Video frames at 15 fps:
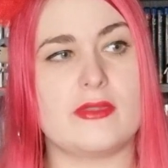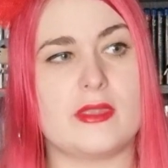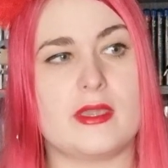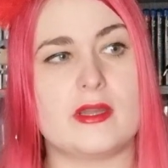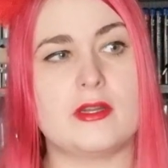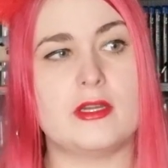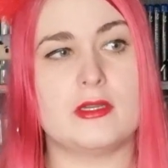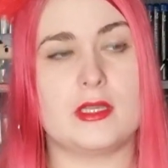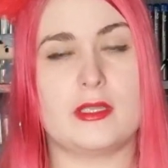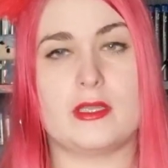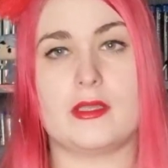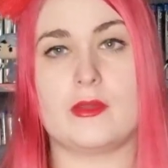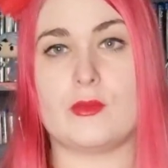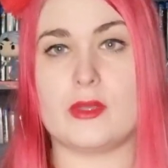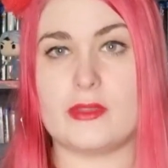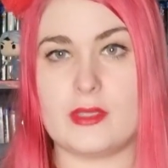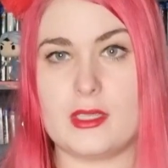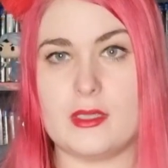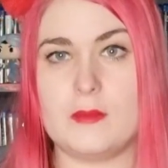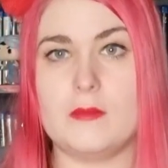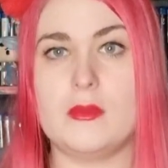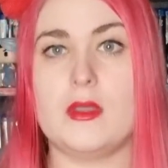there with
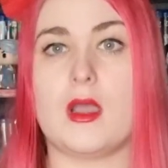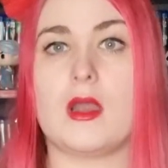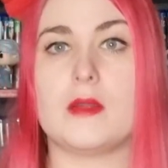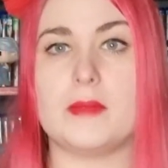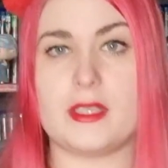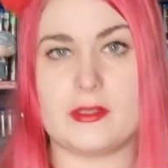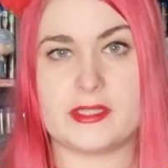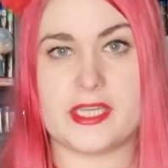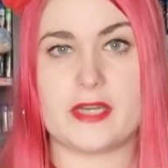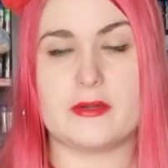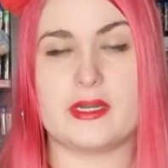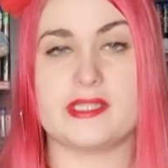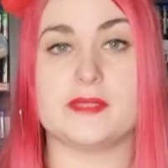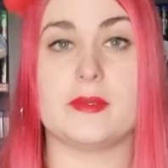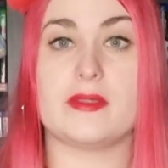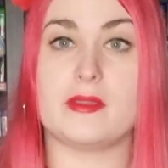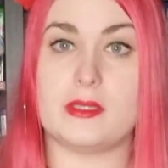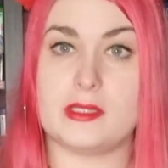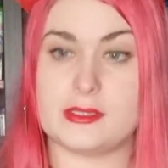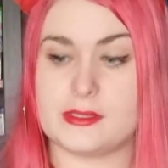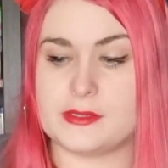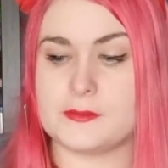him are being terrorized by
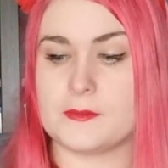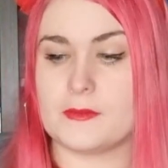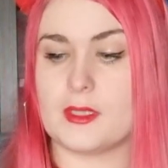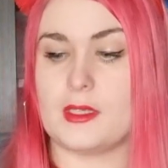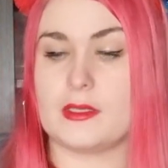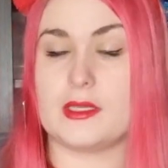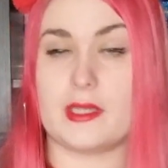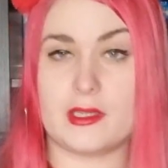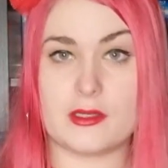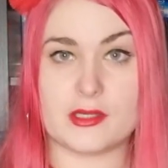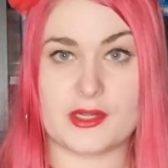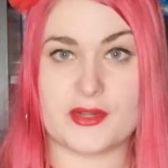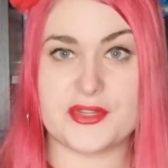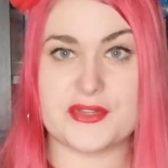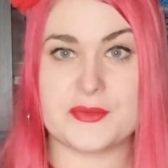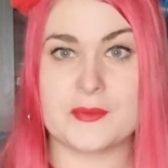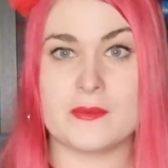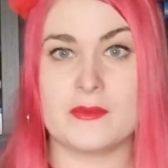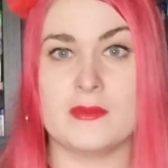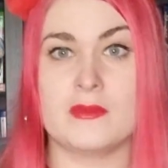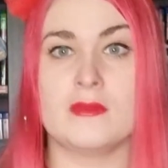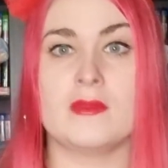these killers.
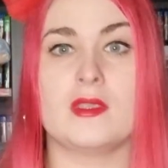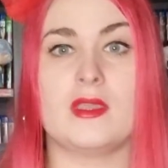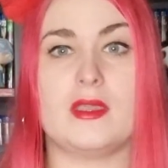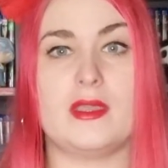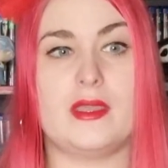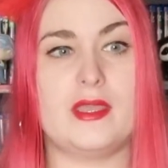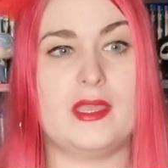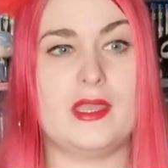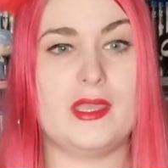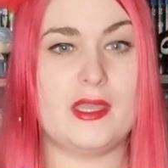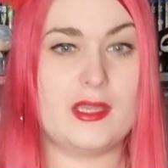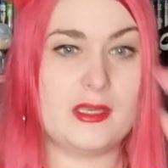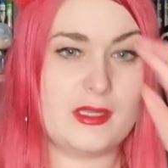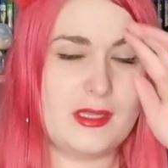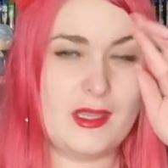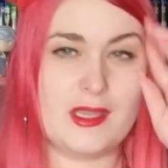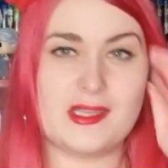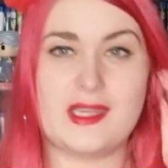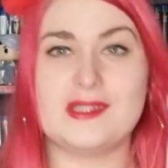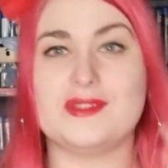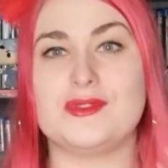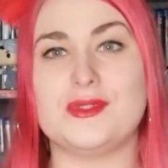And yeah,
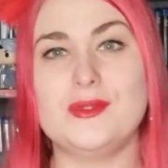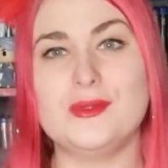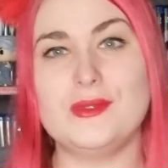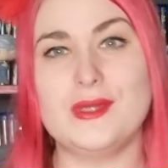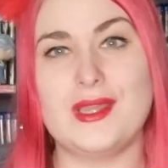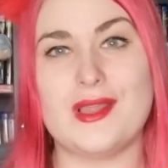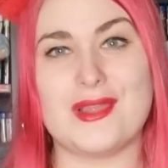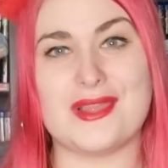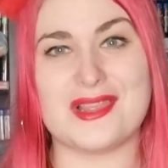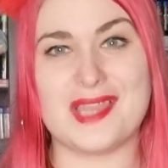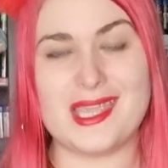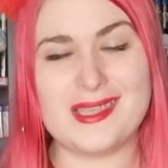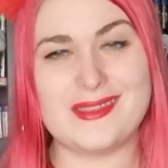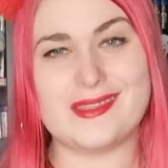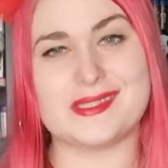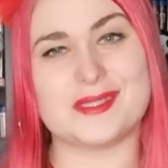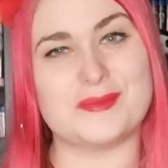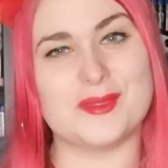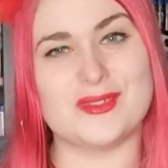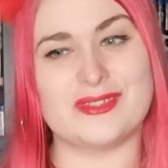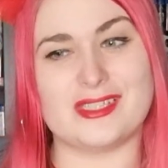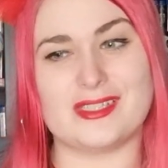I do like this
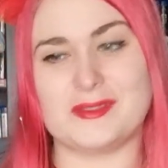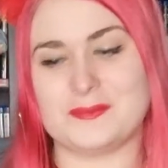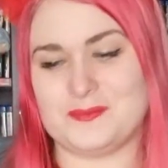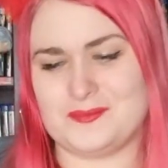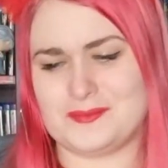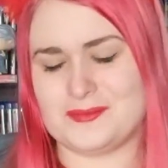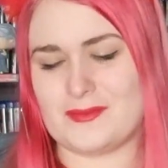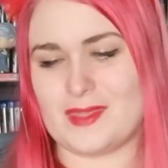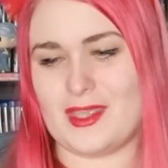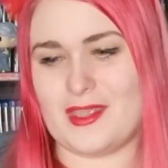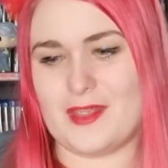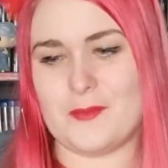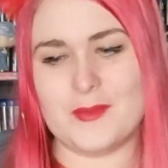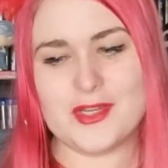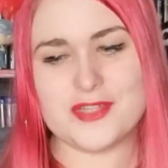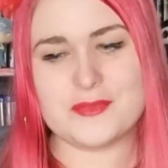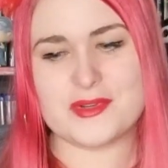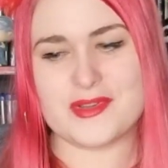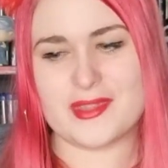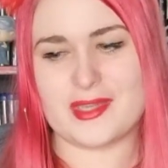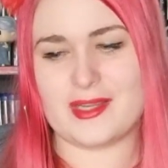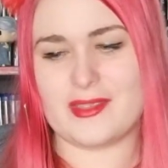movie much
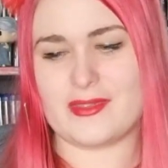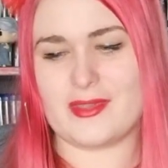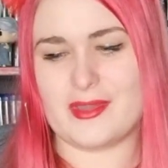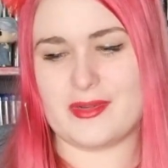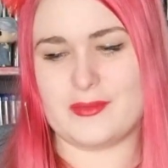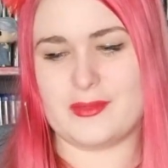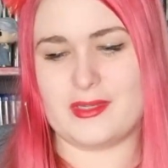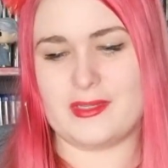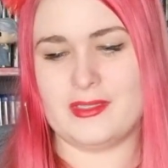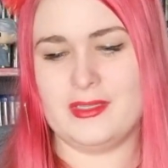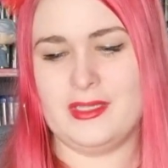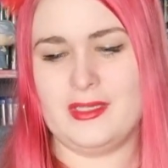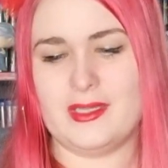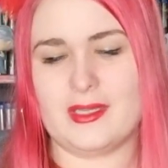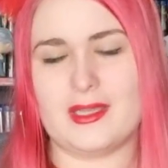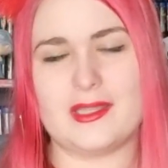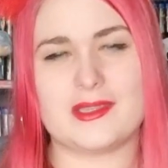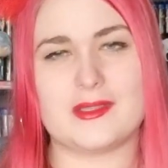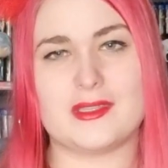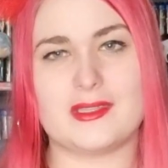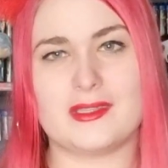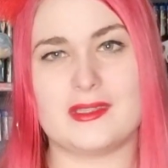more than I thought it would. I like
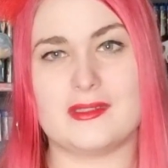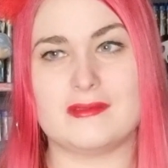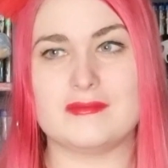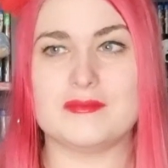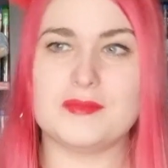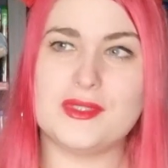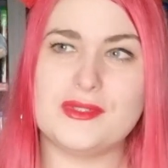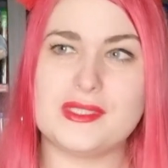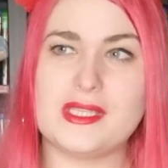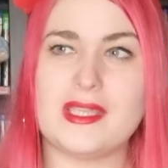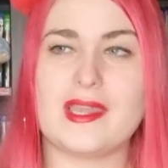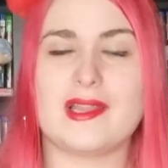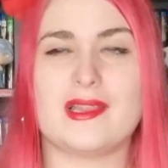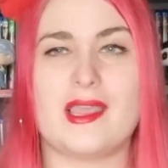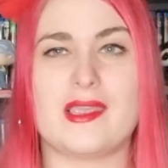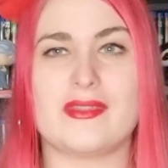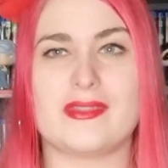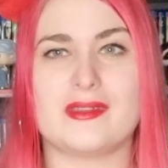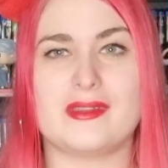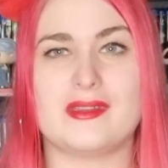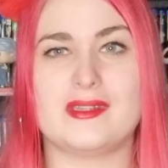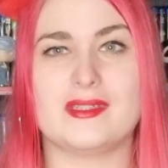the music, I like
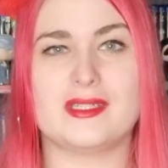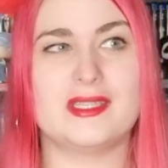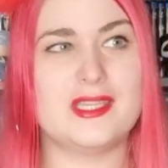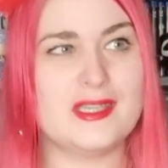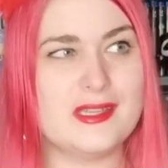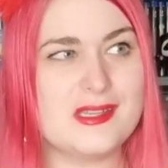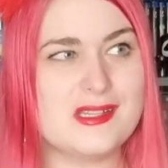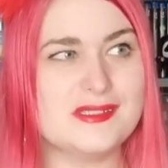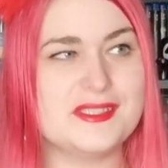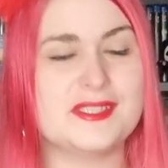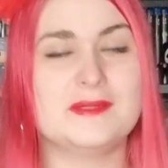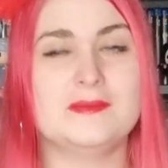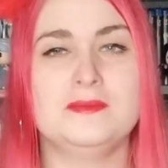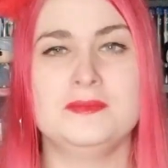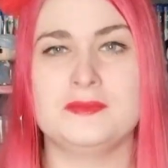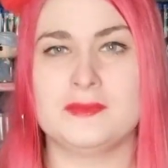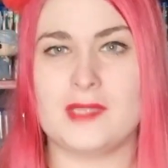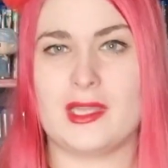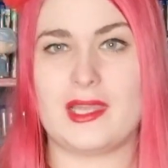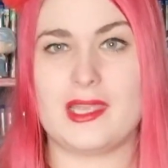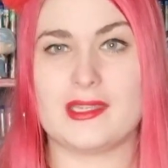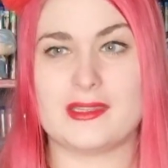the kills, I
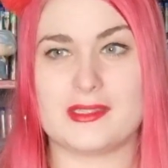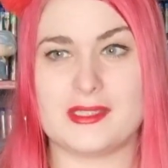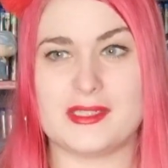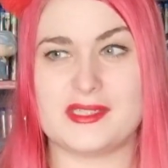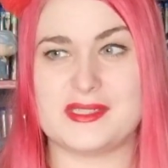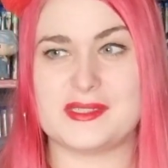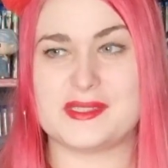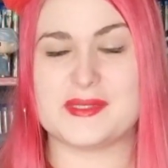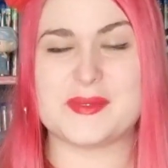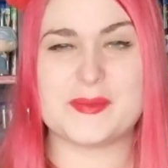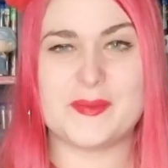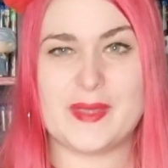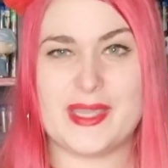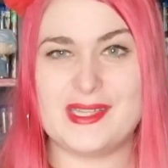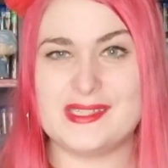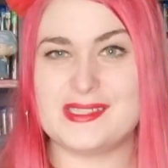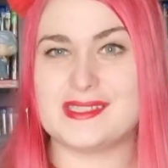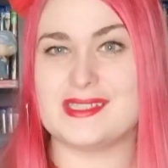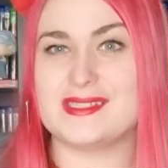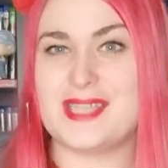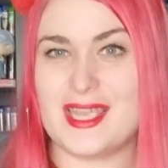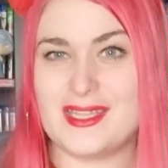like the suspense, the
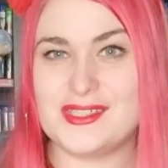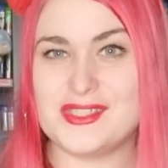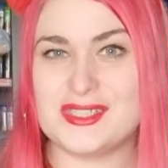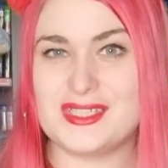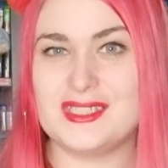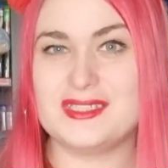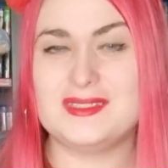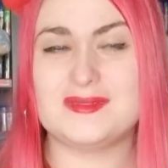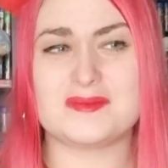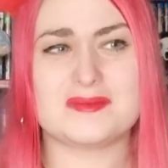tension.